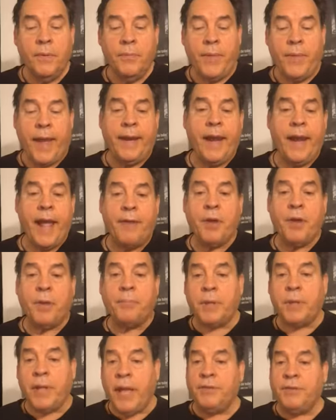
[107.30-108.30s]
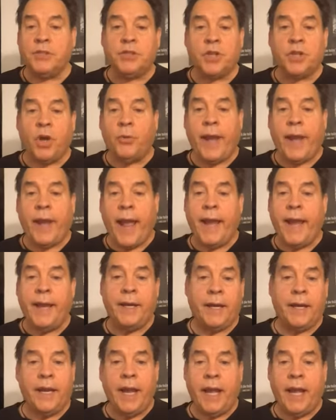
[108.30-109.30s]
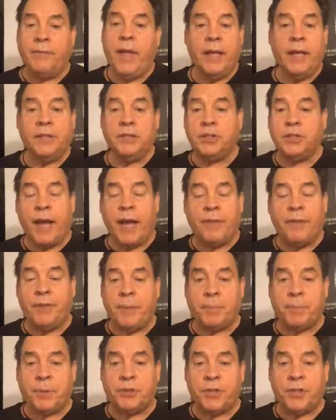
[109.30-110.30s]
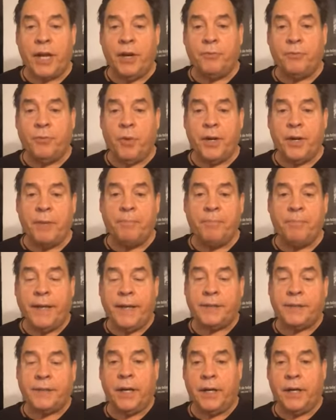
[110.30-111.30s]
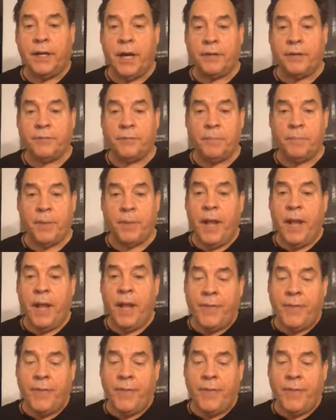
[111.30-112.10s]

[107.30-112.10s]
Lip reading: They'd have you believe it's okay to give 70% of what you make to the government.